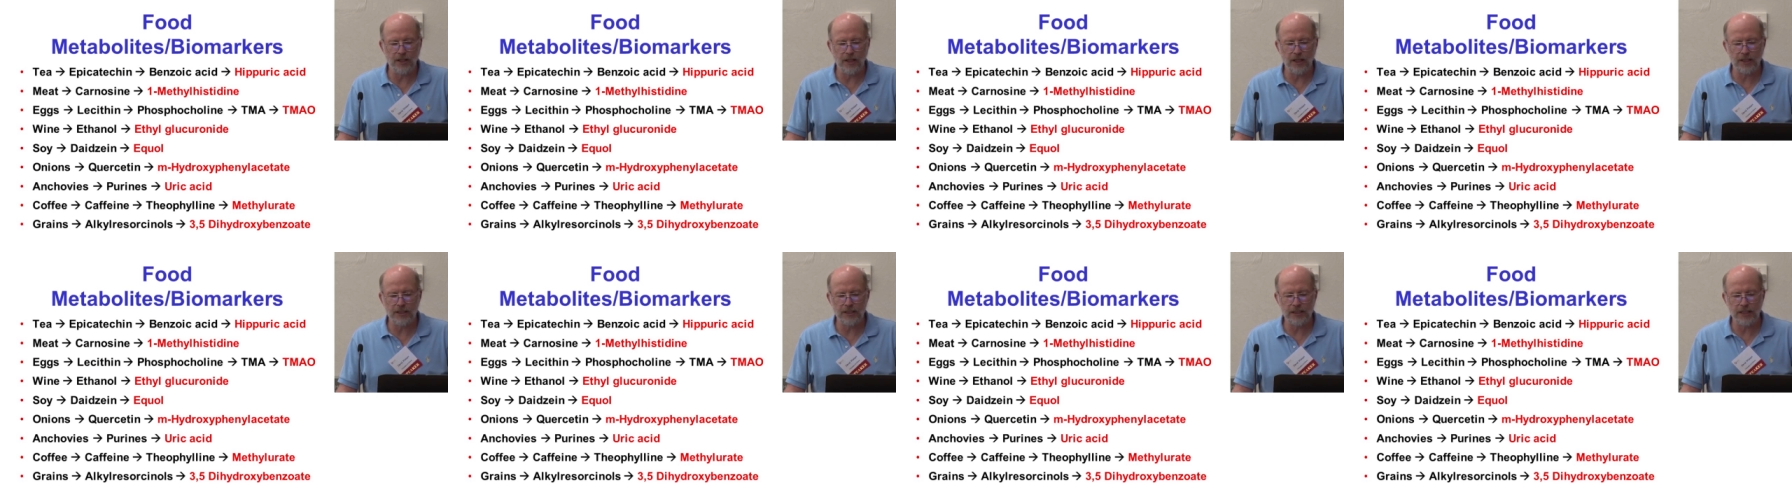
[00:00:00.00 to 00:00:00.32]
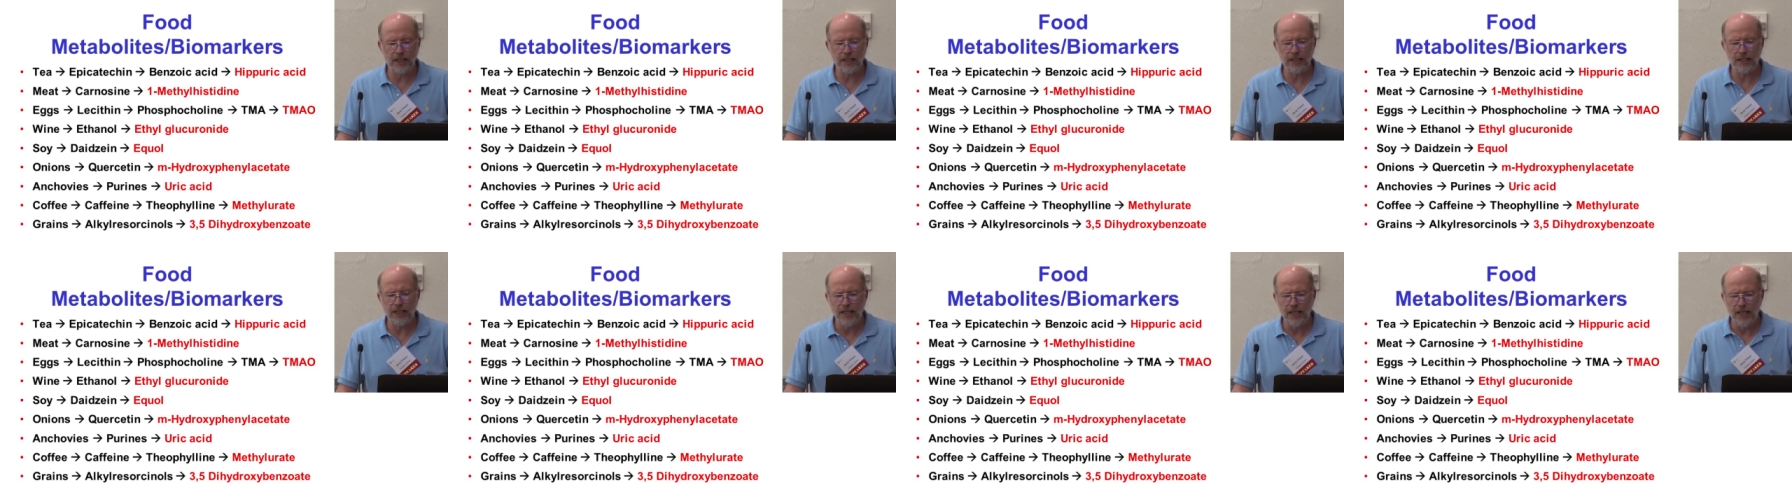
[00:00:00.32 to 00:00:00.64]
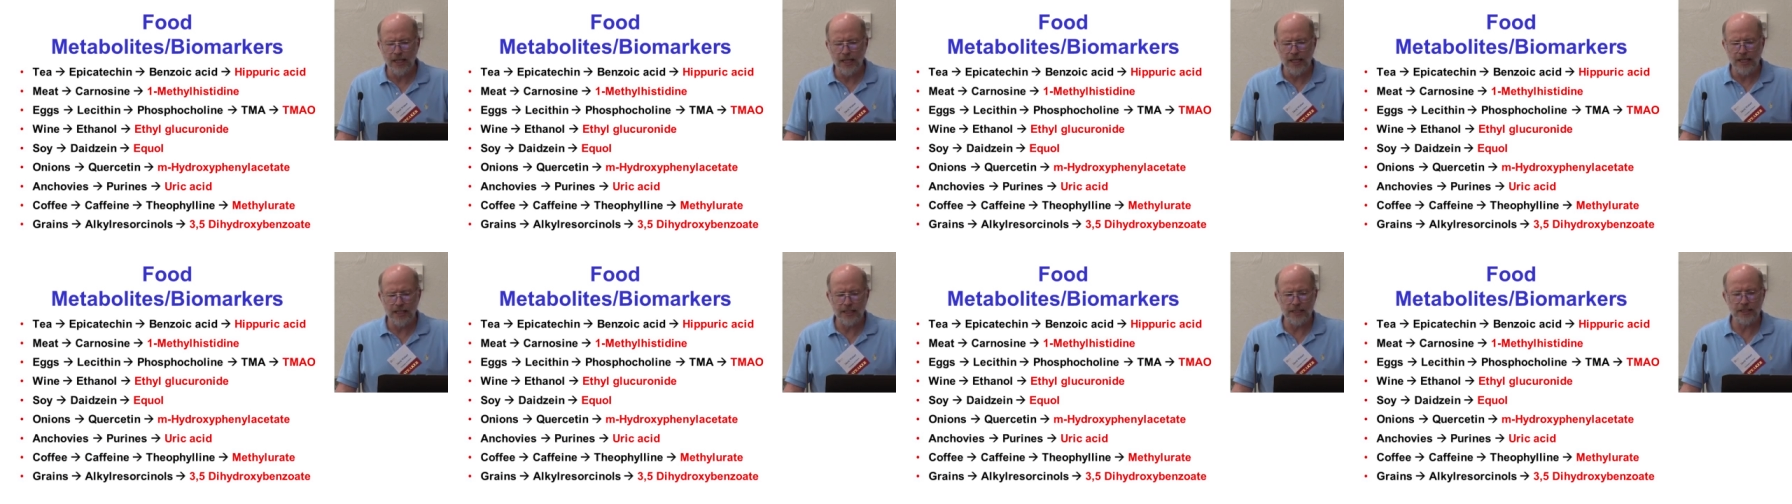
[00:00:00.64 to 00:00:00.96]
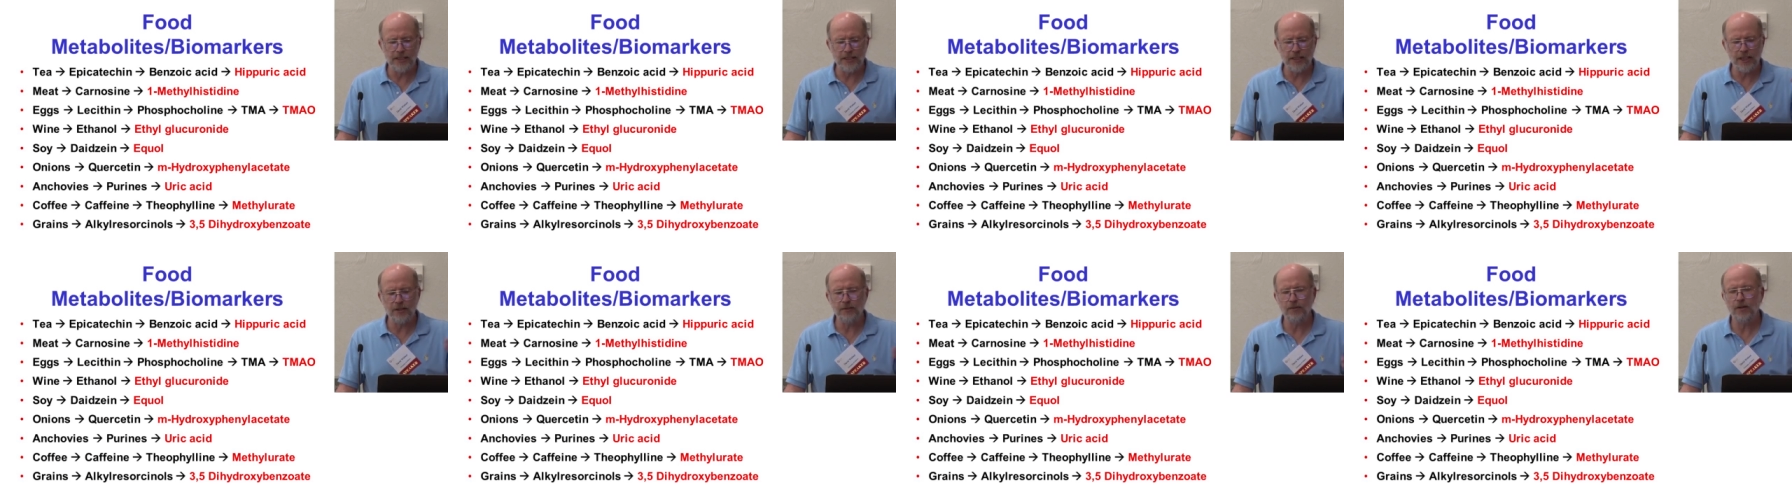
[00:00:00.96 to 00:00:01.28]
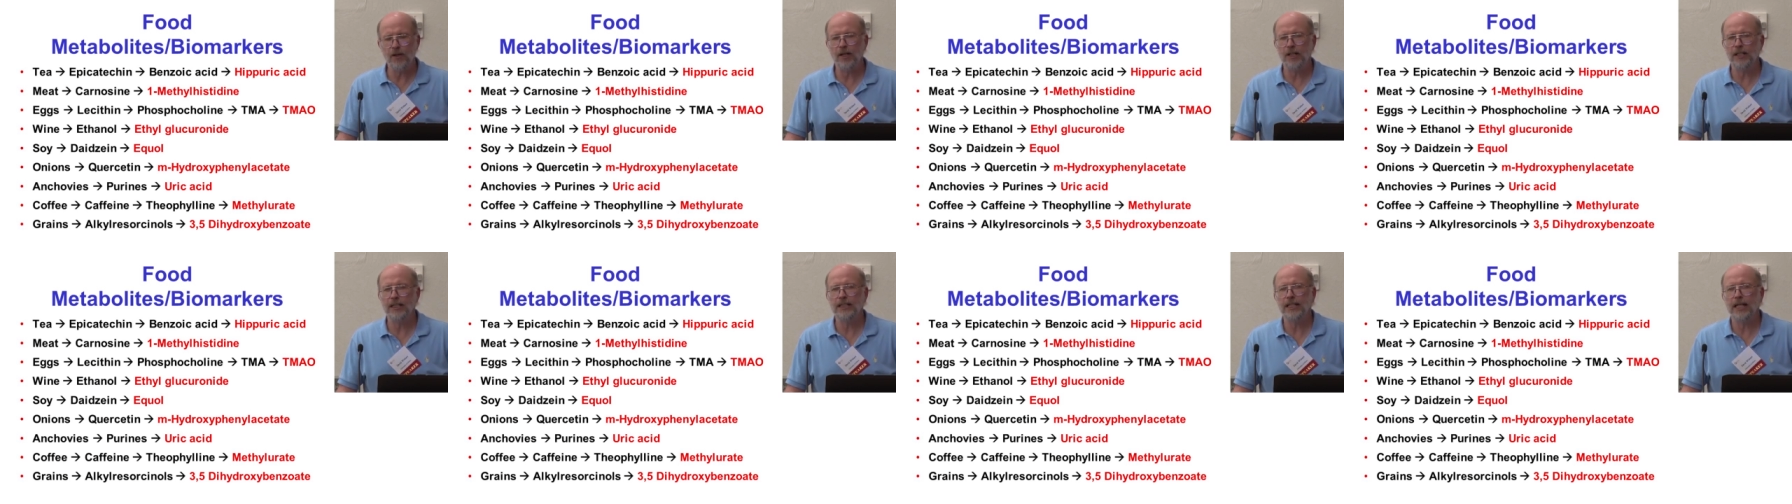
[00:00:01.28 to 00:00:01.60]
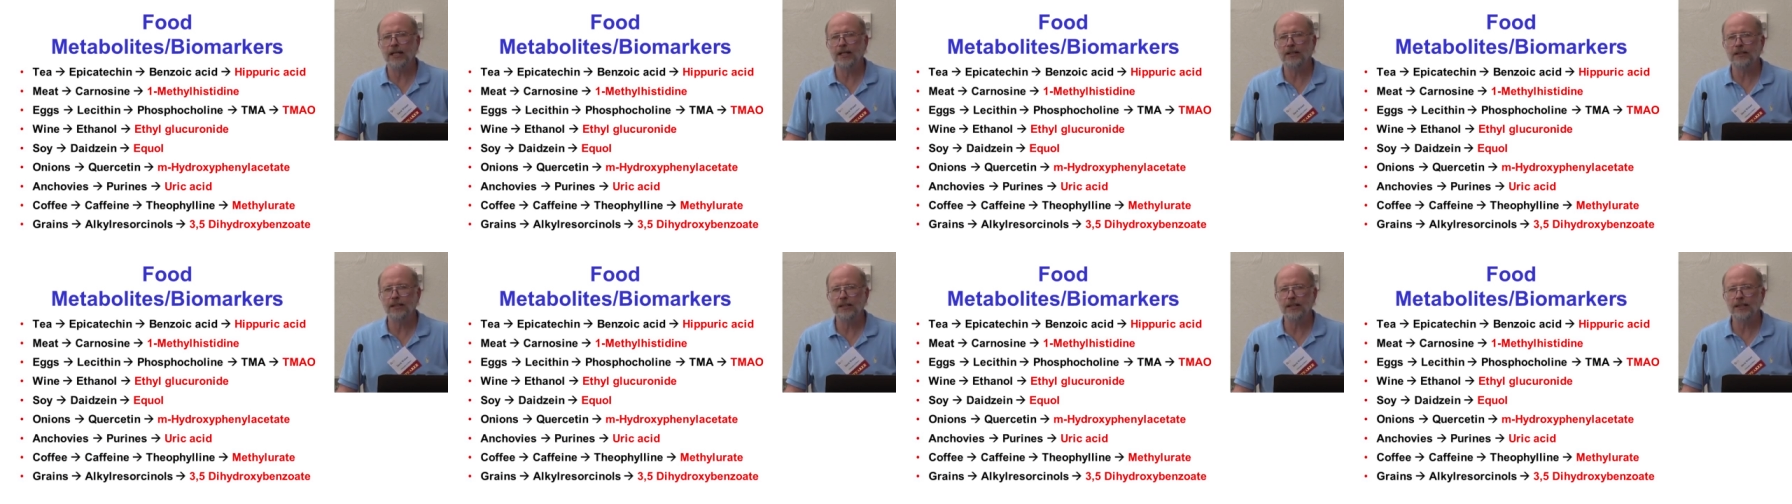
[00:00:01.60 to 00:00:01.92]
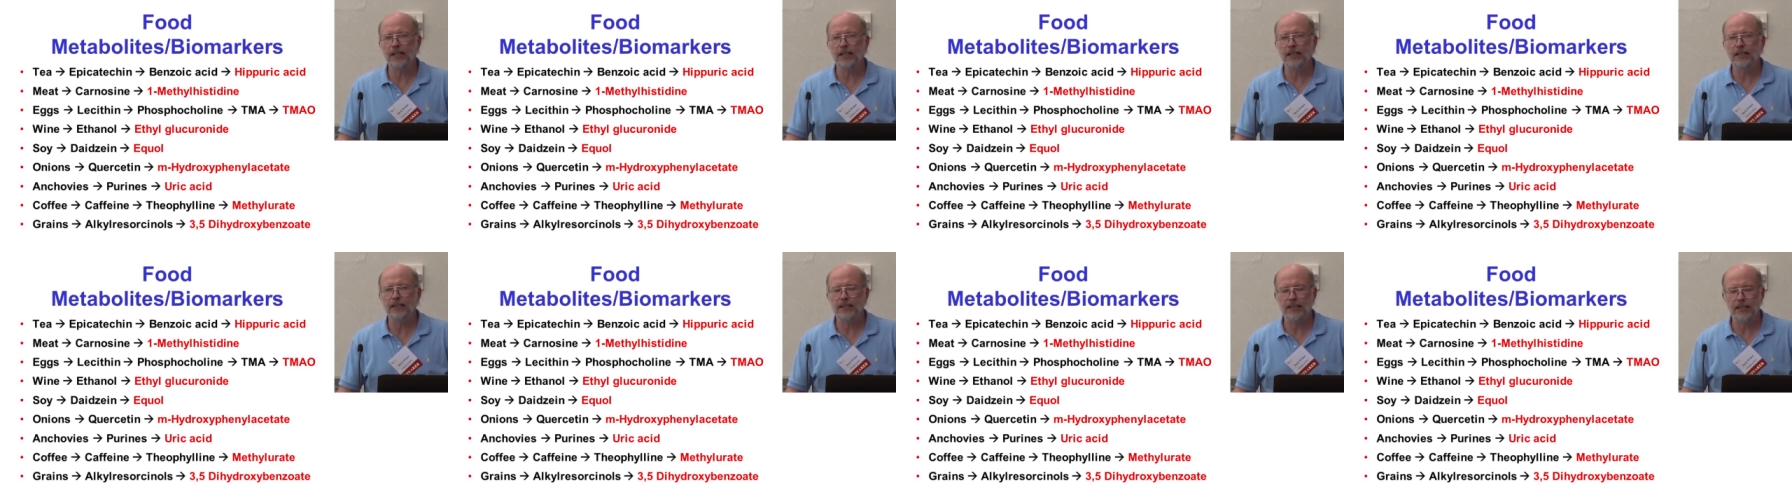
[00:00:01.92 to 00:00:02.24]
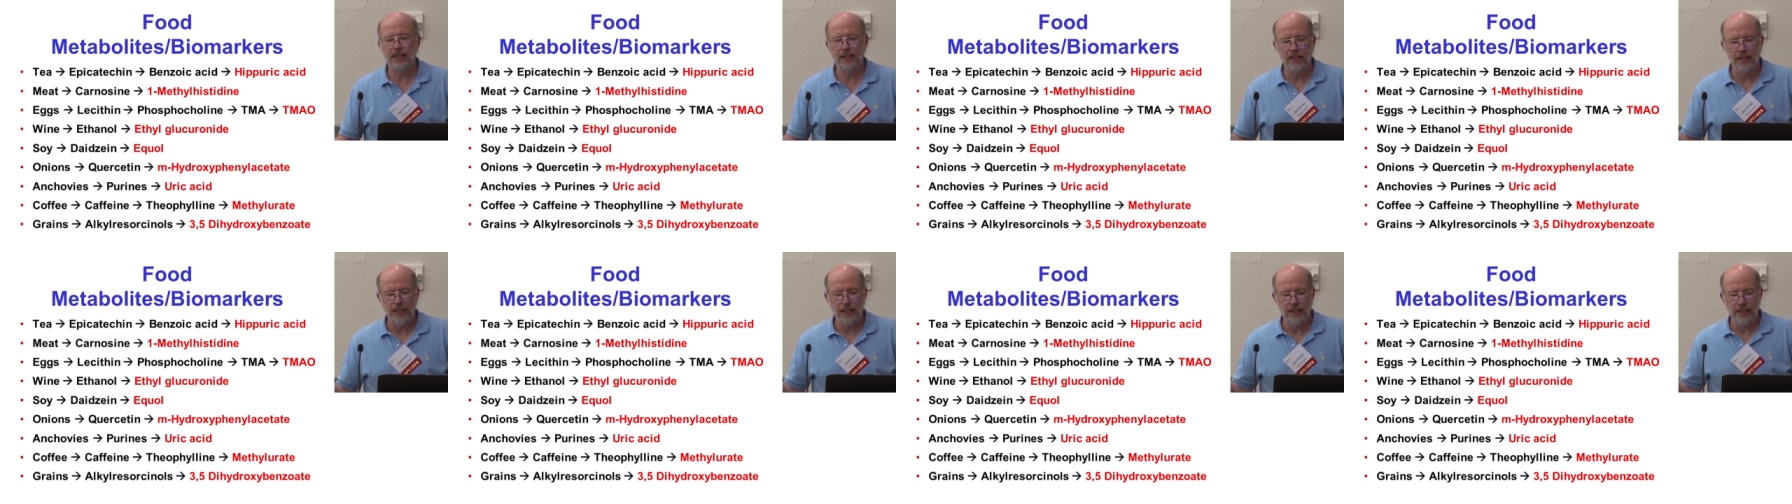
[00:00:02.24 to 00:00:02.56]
oxide, and so on down the list.